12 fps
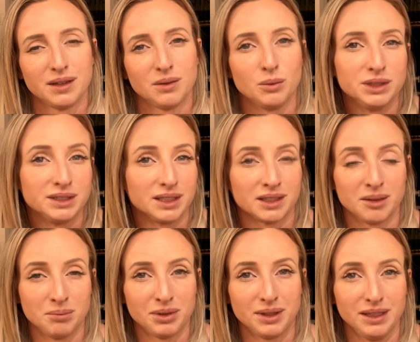was a
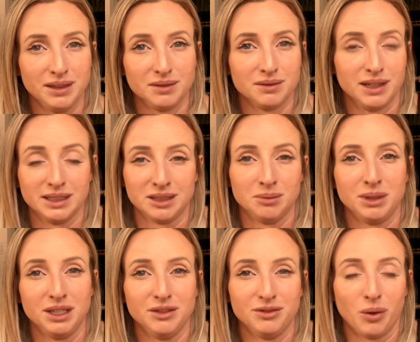complete
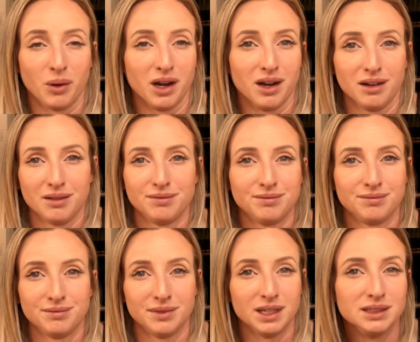recipe for
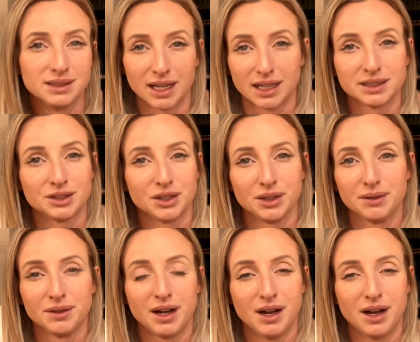a disaster.